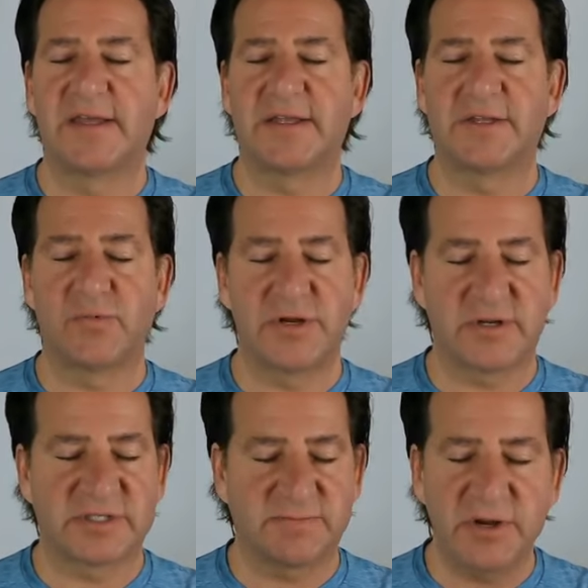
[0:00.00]
when you're
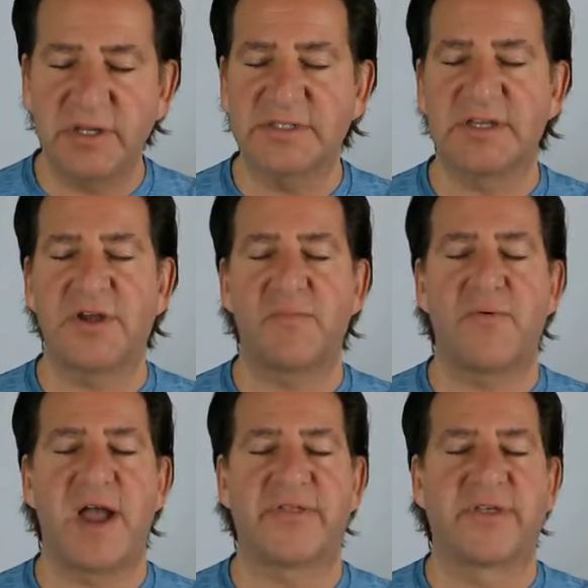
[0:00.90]
experiencing your
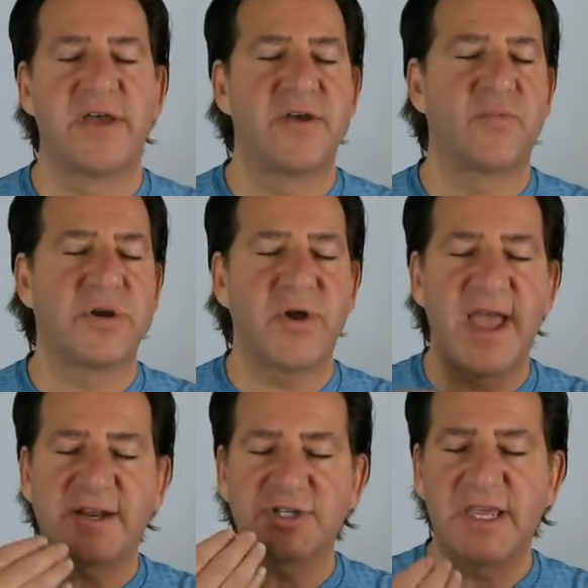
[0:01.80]
breath, when you're
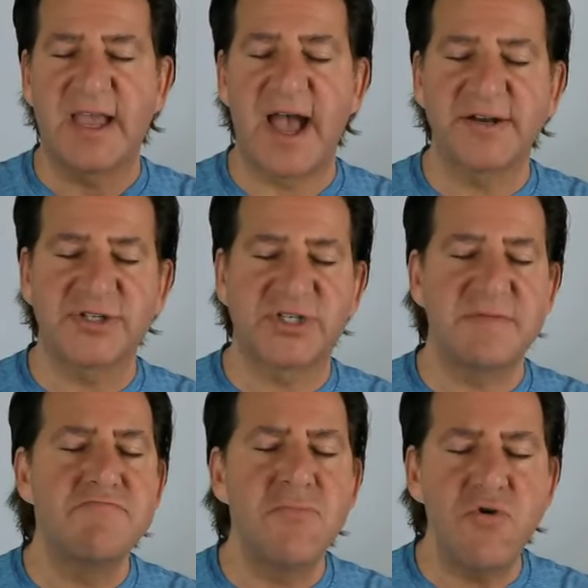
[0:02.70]
actually consciously
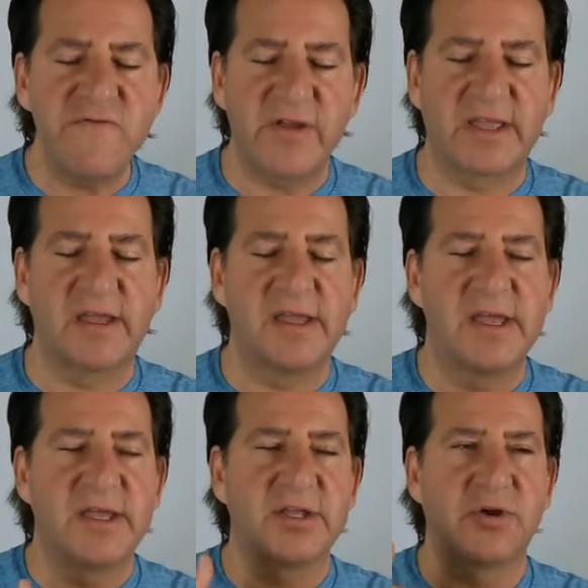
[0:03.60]
moving
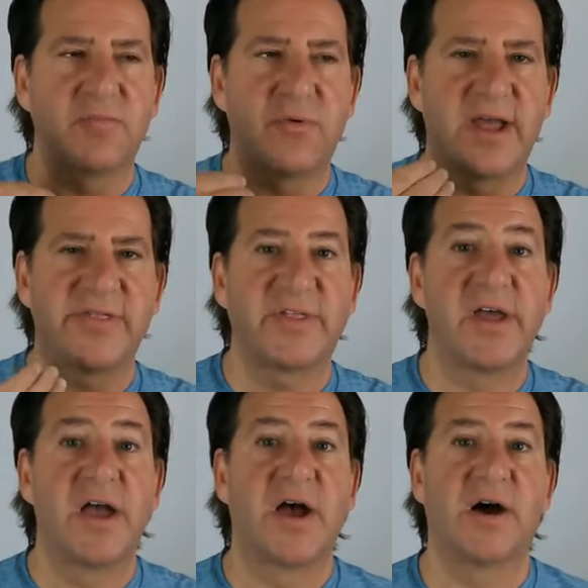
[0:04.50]
your breath
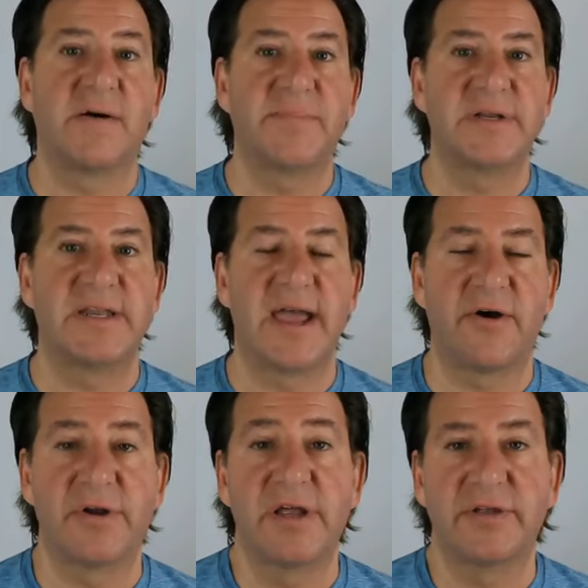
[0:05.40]
up and
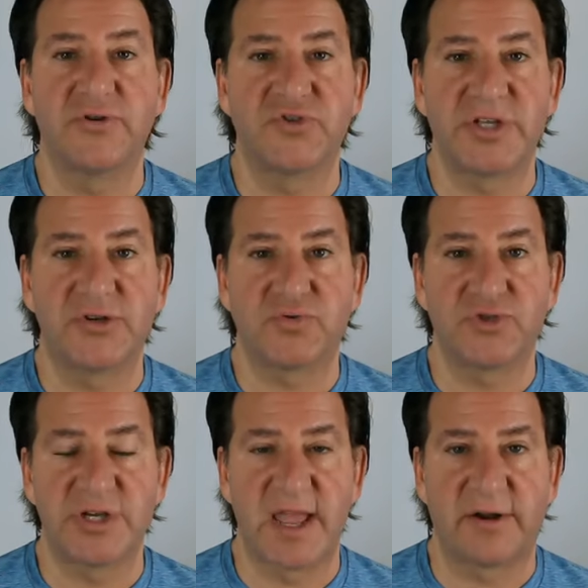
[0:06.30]
down your central
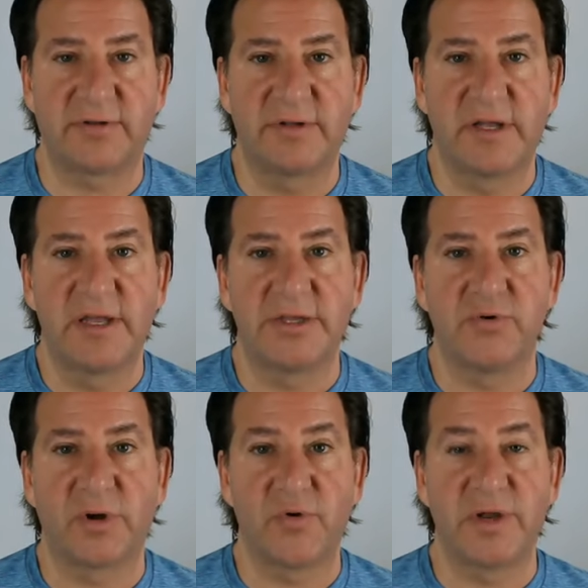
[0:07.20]
channel
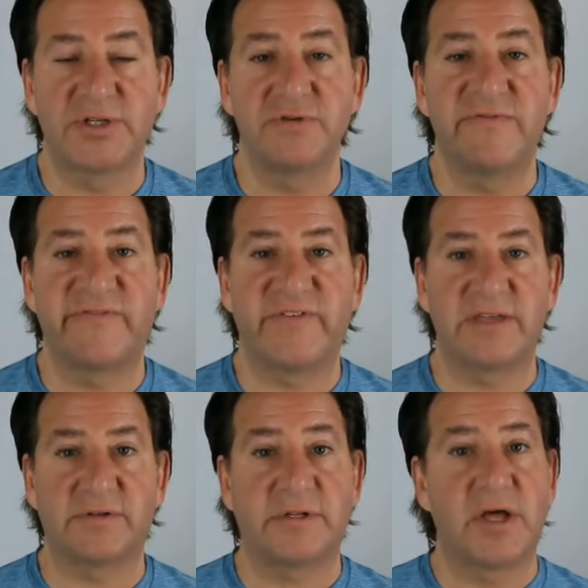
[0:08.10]
you are going to
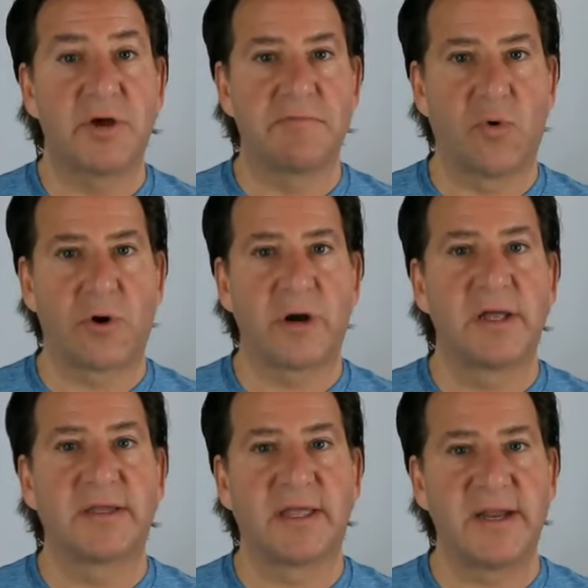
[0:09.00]
feel
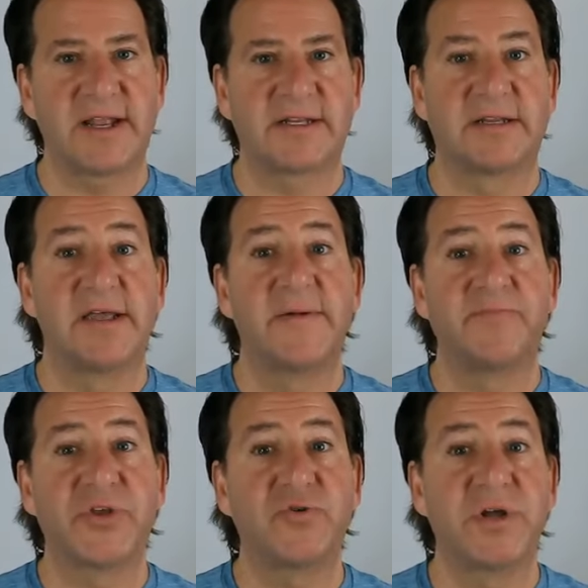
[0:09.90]
more connected.
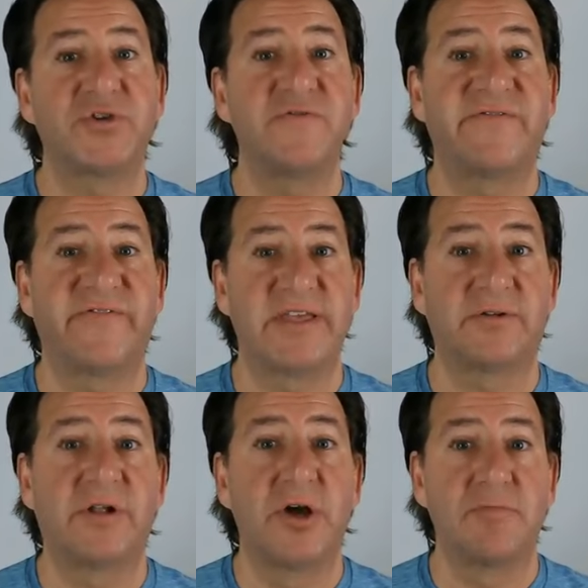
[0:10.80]
You're going to
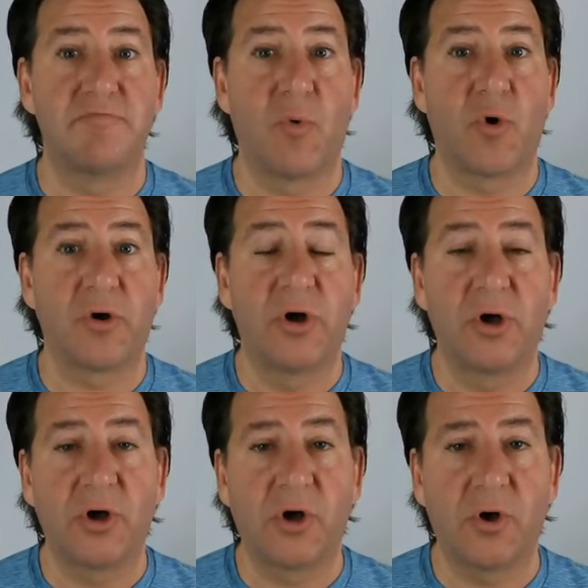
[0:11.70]
feel more
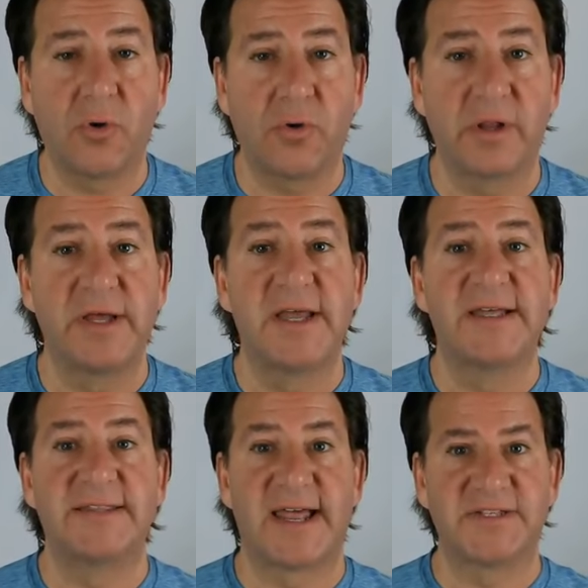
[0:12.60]
whole.
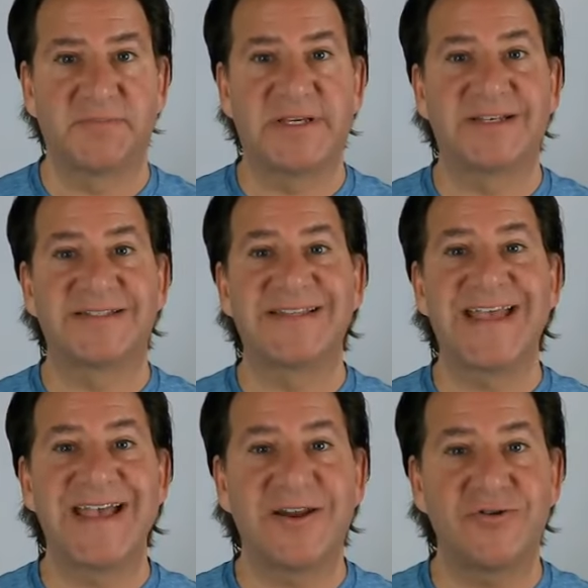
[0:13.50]
That is because
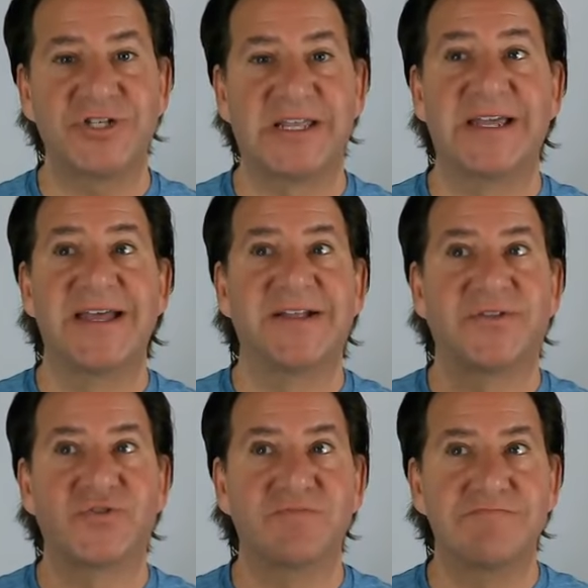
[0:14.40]
the energy,
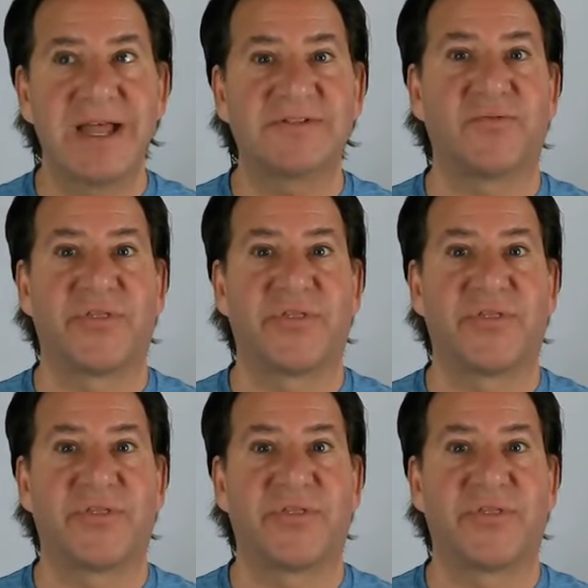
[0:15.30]
those mental